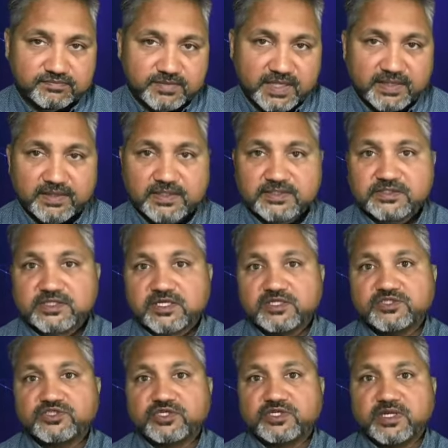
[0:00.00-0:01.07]
And this
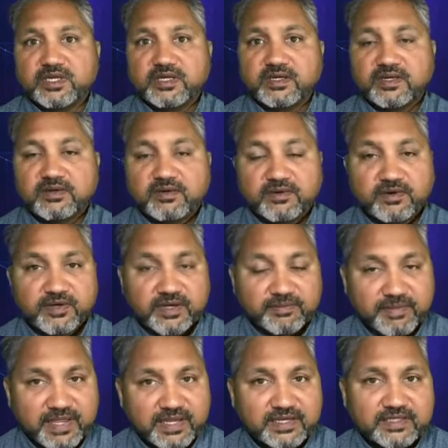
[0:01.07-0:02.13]
culture
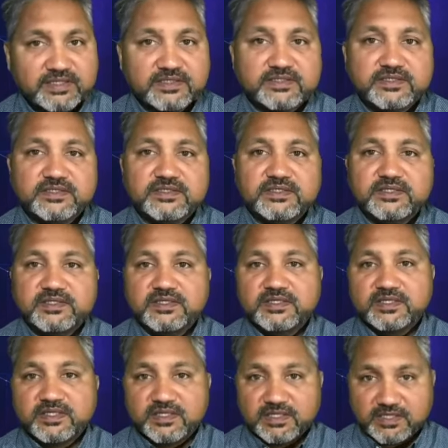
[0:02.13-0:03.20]
remained,
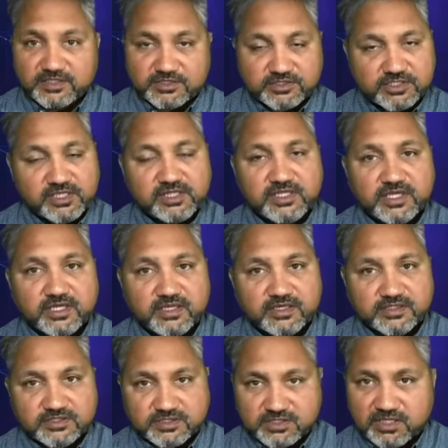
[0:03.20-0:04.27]
is still there,
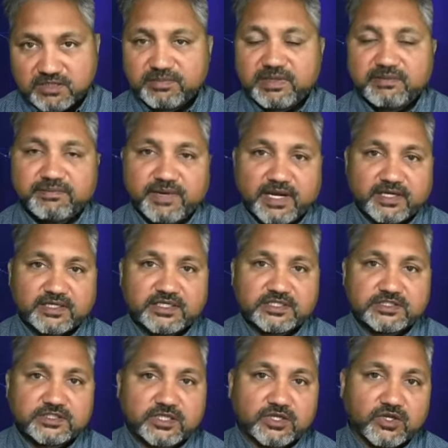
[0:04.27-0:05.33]
still being
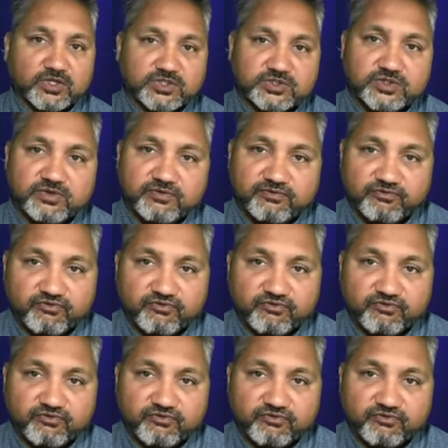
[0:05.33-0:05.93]
practiced and also